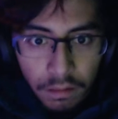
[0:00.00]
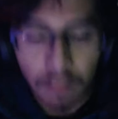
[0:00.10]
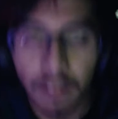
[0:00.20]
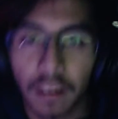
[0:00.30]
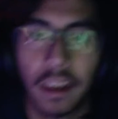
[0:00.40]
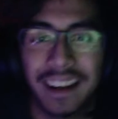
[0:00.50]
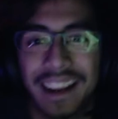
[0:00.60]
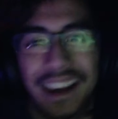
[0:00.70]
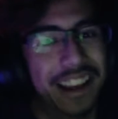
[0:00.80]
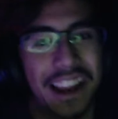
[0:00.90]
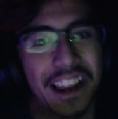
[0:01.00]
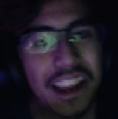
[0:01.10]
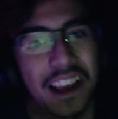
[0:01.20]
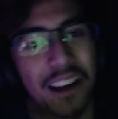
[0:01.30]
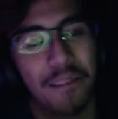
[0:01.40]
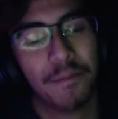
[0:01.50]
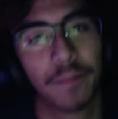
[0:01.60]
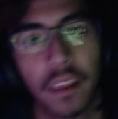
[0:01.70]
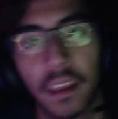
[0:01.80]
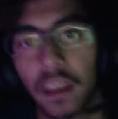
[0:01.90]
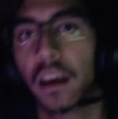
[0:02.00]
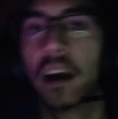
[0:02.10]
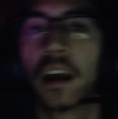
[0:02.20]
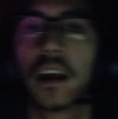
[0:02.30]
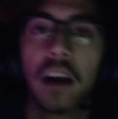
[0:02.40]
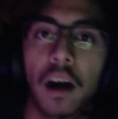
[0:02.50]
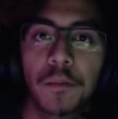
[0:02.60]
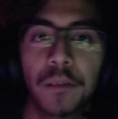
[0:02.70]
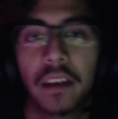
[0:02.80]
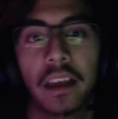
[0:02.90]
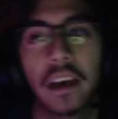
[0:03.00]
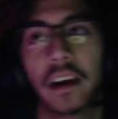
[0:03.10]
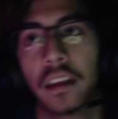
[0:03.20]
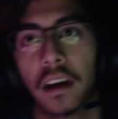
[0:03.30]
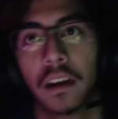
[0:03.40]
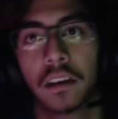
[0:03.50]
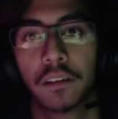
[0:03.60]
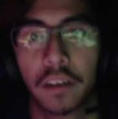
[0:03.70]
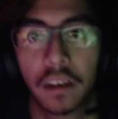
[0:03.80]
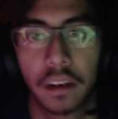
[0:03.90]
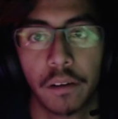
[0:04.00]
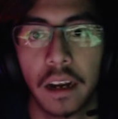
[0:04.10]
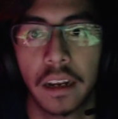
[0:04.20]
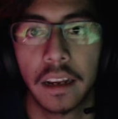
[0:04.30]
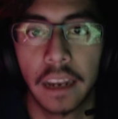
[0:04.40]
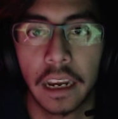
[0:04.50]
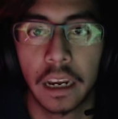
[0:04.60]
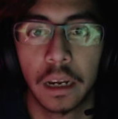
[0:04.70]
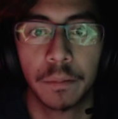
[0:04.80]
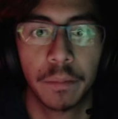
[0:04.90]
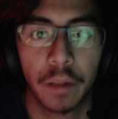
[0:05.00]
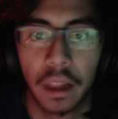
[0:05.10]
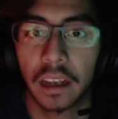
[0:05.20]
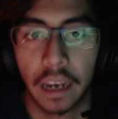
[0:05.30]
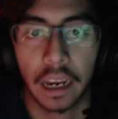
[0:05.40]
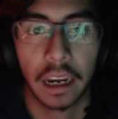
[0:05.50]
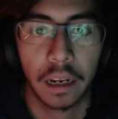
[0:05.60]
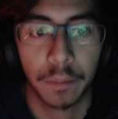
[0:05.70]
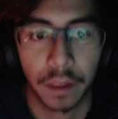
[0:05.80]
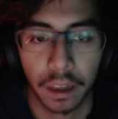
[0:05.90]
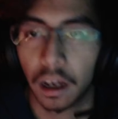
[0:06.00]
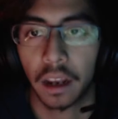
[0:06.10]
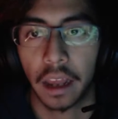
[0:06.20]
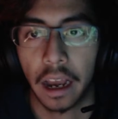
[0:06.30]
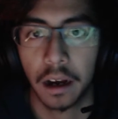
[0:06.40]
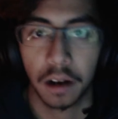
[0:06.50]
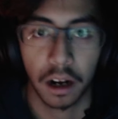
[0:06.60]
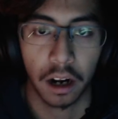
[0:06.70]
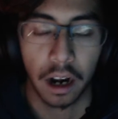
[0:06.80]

And nah, nah, nah, Comment down on grinding game, playing games, and all that, alright?